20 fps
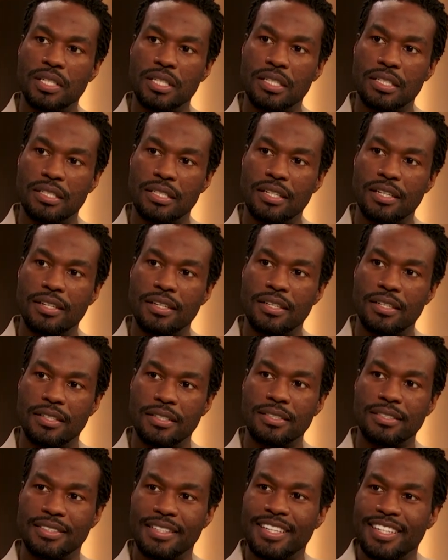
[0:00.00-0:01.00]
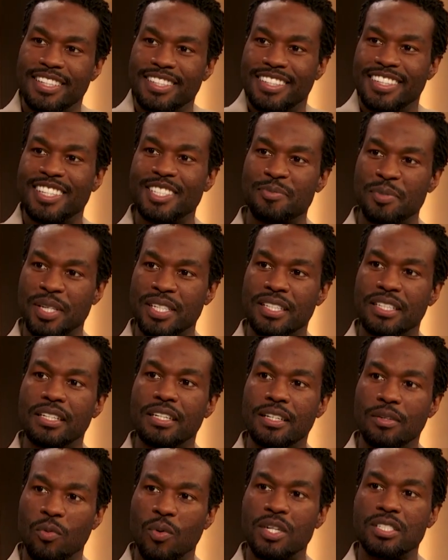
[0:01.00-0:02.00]
And, uh, and, and it's been
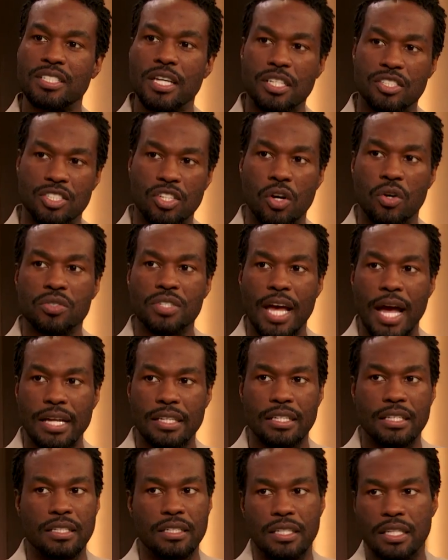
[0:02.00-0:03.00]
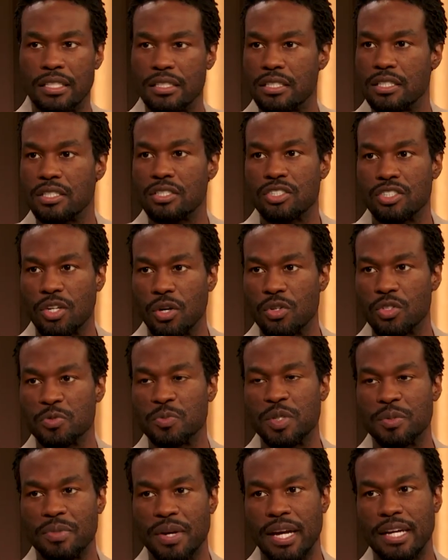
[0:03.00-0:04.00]
good. Once I chose acting, it just chose
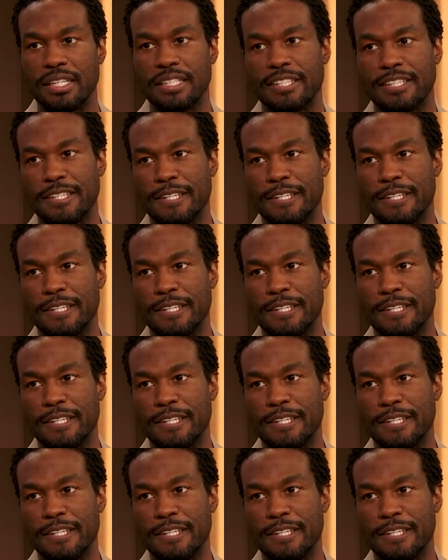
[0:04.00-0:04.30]
me back.